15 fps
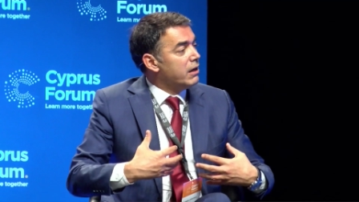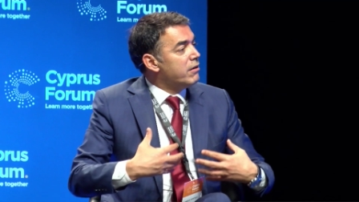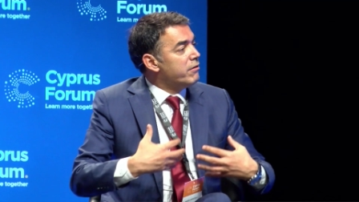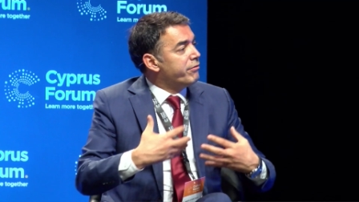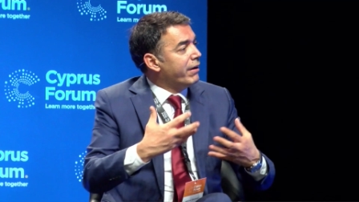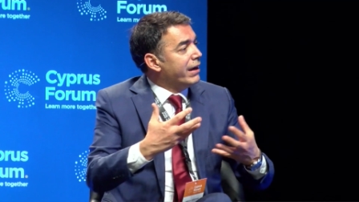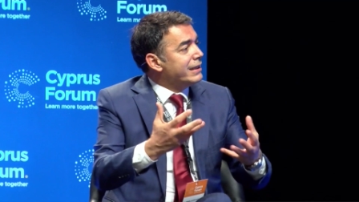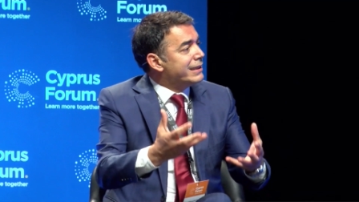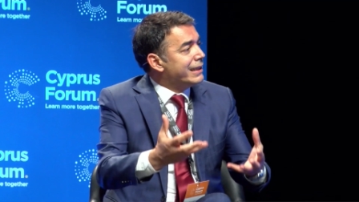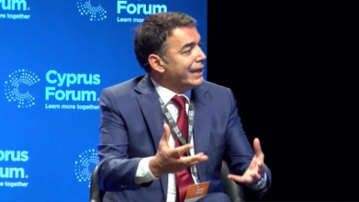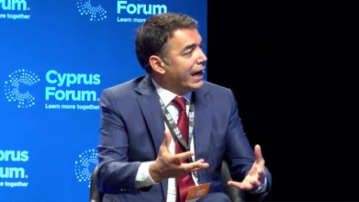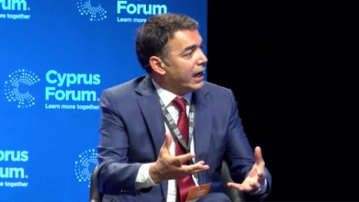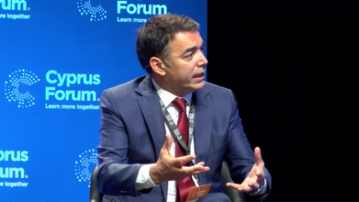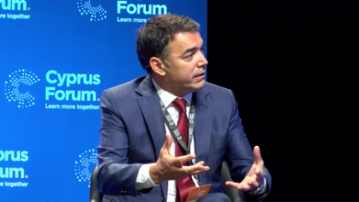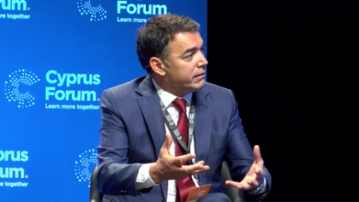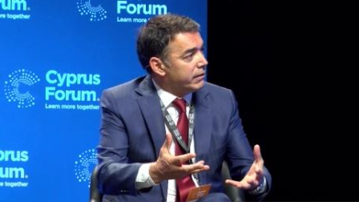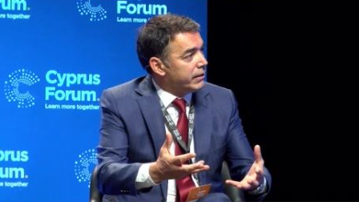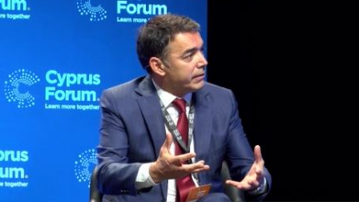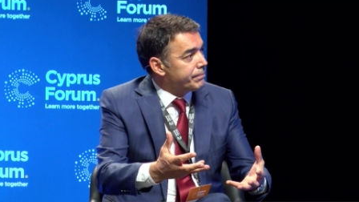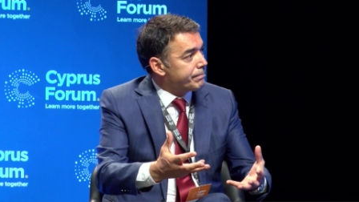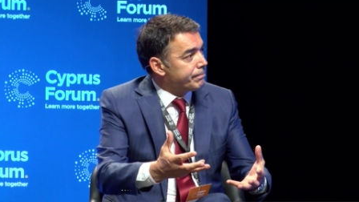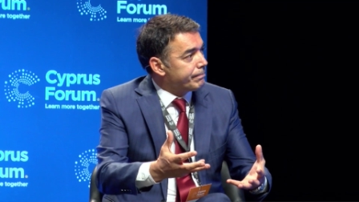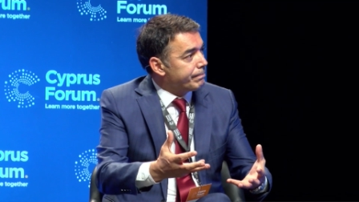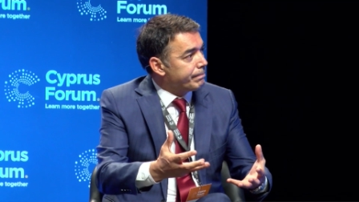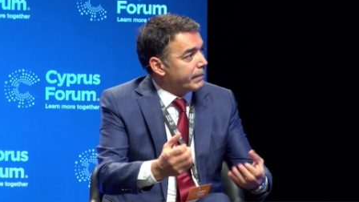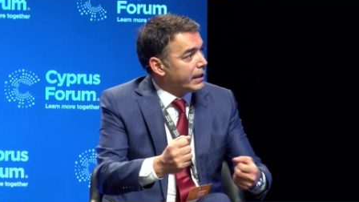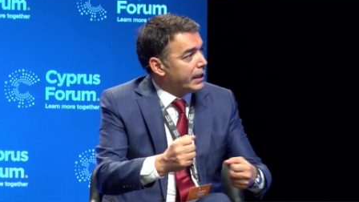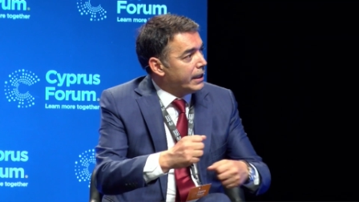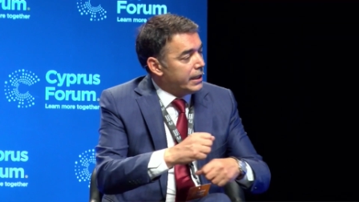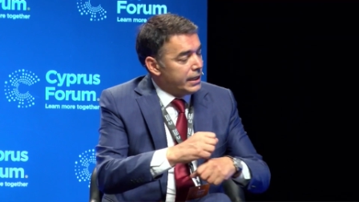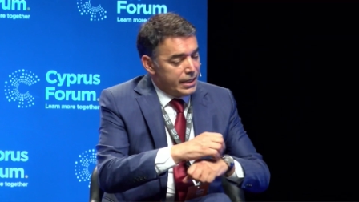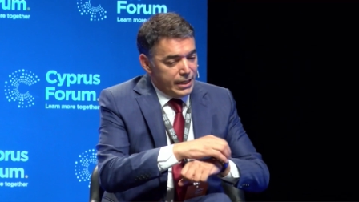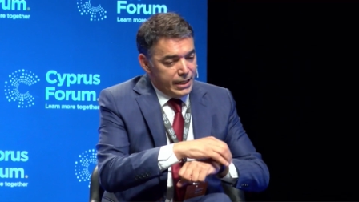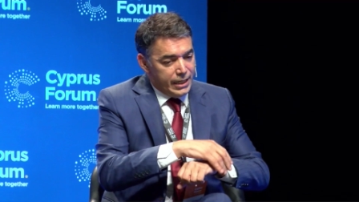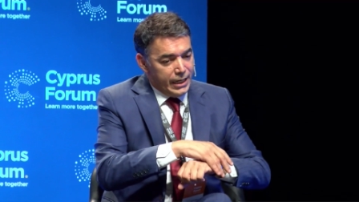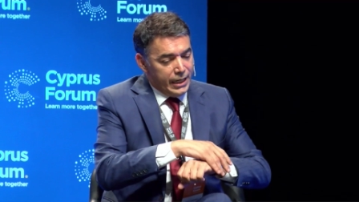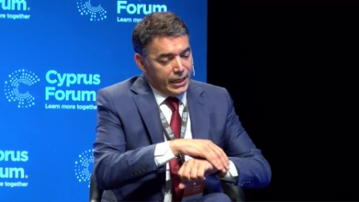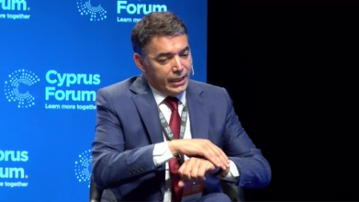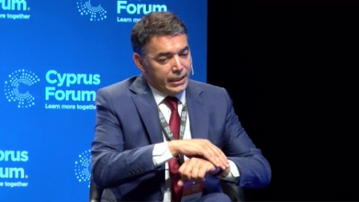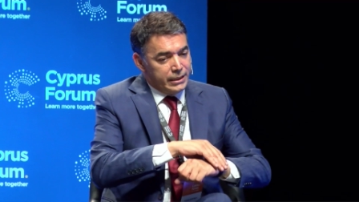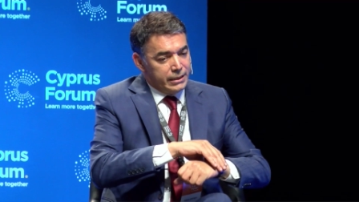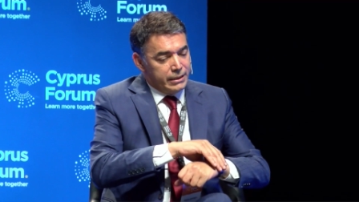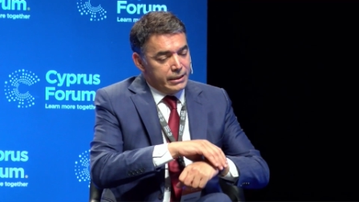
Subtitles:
face reality. And